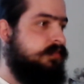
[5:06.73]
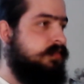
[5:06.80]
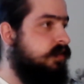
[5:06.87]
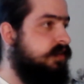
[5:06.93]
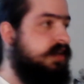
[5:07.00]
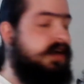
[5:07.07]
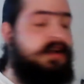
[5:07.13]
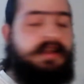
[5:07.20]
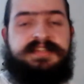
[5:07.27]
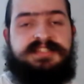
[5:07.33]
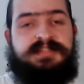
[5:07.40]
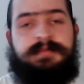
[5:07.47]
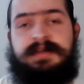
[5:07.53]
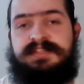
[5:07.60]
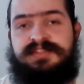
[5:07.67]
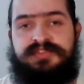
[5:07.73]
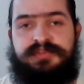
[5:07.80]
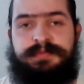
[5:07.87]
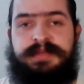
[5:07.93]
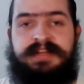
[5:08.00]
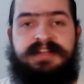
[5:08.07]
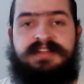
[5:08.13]
there are links to my social
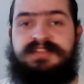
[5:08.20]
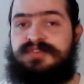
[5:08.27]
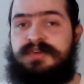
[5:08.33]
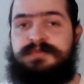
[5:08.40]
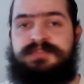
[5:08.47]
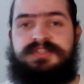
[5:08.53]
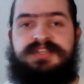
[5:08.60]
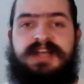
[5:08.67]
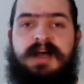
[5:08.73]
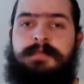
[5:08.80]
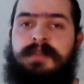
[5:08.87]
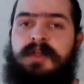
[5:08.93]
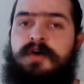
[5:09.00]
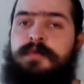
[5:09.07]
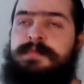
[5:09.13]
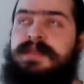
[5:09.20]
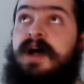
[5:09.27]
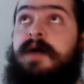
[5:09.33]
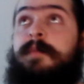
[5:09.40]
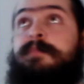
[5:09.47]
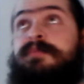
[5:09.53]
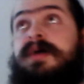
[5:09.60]
media in the description down below me.
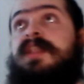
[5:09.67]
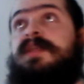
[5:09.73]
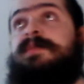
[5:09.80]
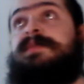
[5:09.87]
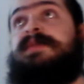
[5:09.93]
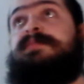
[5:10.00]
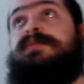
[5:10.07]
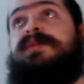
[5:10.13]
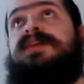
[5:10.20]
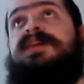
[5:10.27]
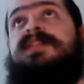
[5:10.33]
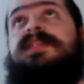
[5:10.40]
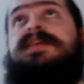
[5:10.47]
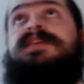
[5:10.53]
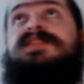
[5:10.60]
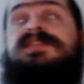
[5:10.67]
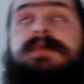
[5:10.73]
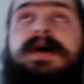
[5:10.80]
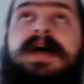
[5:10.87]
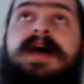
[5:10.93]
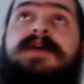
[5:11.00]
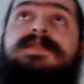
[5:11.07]
I'll probably be putting a link to
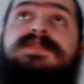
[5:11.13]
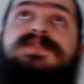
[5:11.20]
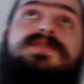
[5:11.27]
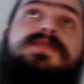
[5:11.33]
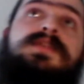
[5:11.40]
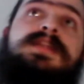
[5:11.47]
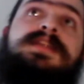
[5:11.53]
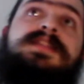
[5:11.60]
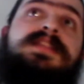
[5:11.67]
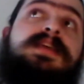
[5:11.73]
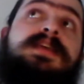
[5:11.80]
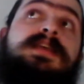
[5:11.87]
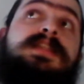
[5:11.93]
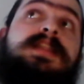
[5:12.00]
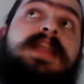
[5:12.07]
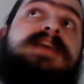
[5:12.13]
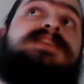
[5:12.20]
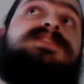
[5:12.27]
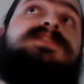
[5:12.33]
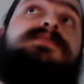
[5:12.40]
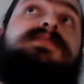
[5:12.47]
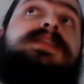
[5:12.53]
my OutSchool in the
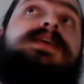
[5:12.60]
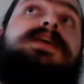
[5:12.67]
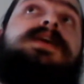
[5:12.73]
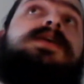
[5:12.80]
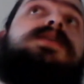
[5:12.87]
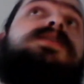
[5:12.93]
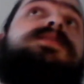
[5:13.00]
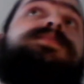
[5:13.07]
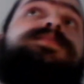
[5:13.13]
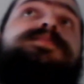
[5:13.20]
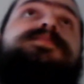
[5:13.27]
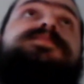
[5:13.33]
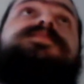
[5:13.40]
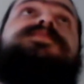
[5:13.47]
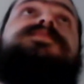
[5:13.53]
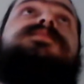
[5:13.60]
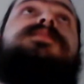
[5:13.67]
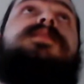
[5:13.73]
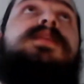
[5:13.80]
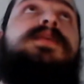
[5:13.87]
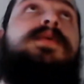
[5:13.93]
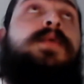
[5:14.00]
next video
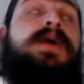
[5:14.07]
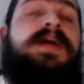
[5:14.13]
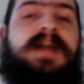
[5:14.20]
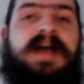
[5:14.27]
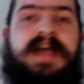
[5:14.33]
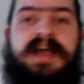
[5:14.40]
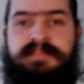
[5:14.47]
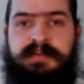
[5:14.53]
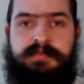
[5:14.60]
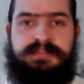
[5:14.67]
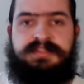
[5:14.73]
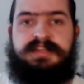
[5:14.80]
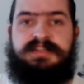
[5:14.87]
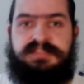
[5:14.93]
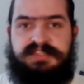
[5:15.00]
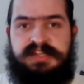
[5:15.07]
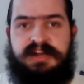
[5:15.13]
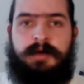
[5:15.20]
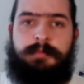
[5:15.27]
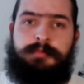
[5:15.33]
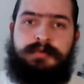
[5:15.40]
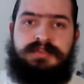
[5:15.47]
when I have everything set
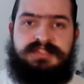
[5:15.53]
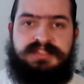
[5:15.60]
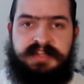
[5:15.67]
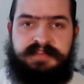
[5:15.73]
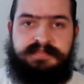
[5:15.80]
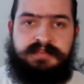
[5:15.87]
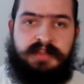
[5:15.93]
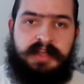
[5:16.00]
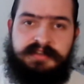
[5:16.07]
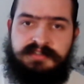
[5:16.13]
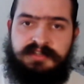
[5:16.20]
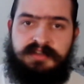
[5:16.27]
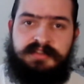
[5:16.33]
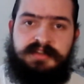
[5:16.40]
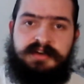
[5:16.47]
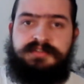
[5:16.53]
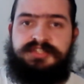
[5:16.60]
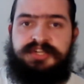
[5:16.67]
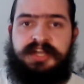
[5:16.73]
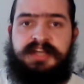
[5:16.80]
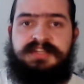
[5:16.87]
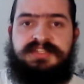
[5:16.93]
up once they've like done their
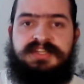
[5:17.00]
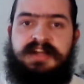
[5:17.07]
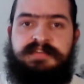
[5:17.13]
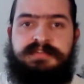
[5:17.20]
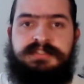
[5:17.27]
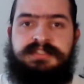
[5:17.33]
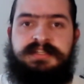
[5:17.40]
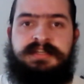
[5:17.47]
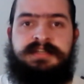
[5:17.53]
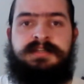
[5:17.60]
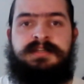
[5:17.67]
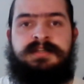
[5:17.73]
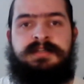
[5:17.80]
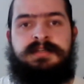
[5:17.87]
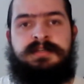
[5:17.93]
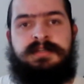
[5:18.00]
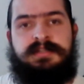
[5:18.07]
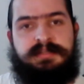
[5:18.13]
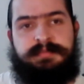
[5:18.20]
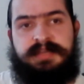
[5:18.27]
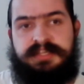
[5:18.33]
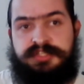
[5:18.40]
checks and everything
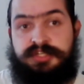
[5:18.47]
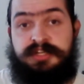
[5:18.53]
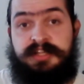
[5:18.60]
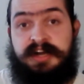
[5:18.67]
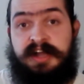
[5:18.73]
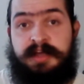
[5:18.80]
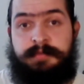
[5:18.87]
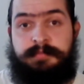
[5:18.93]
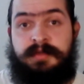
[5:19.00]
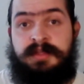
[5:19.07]
to make sure that I'm